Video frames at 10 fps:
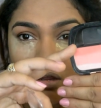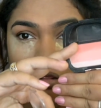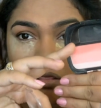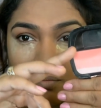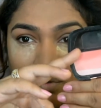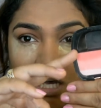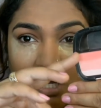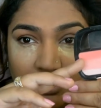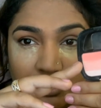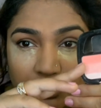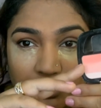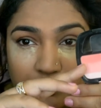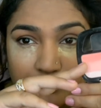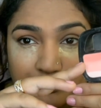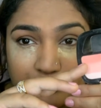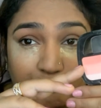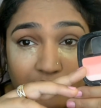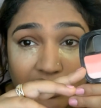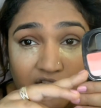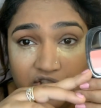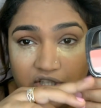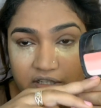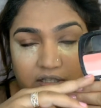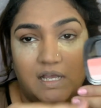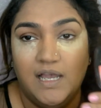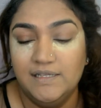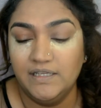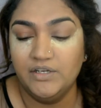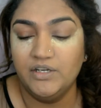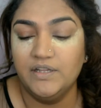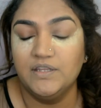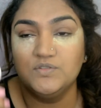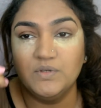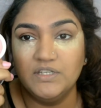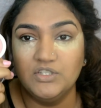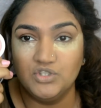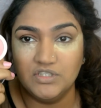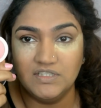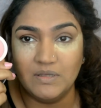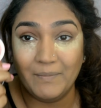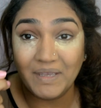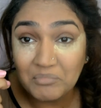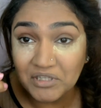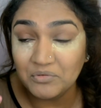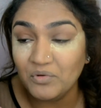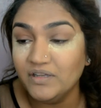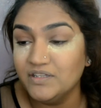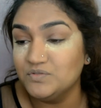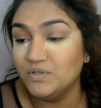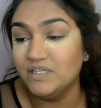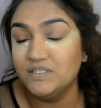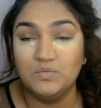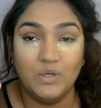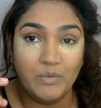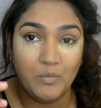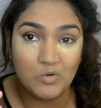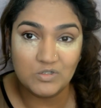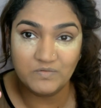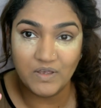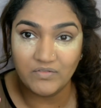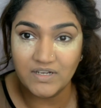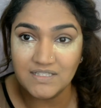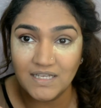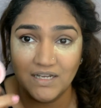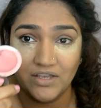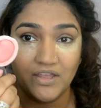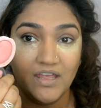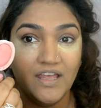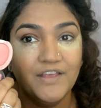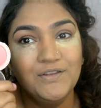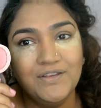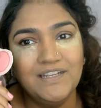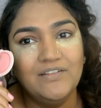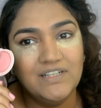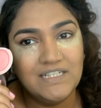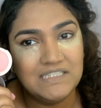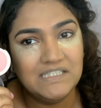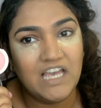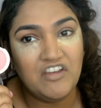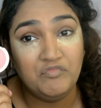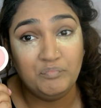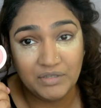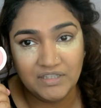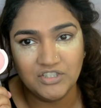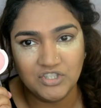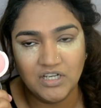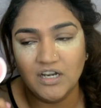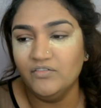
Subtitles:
the blush, and then the highlighter, and this one is just the Maybelline one. This one is one of my most favorites, and you can definitely see I've beat the shit out of